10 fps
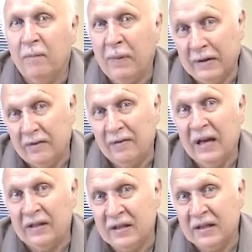But
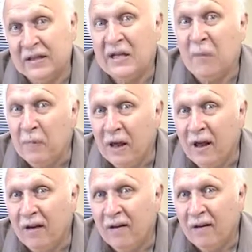as I said,
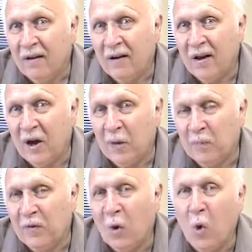someday,
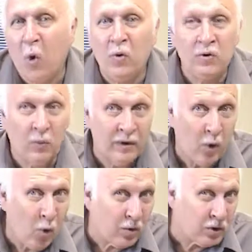the whole, when the
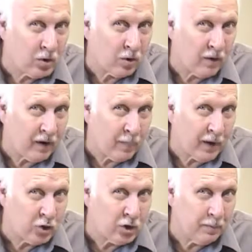whole story
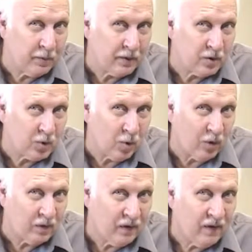about Schiebler is
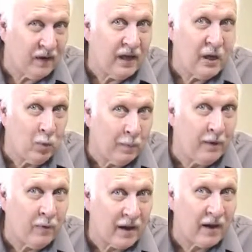told, he will
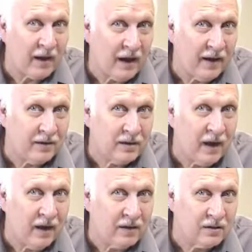be recognized
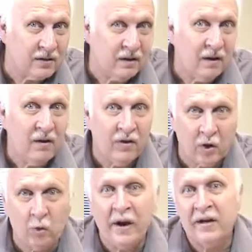as the
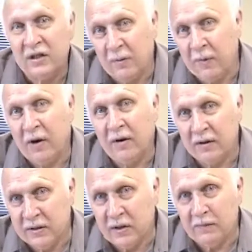greatest
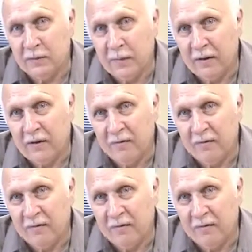American salesman.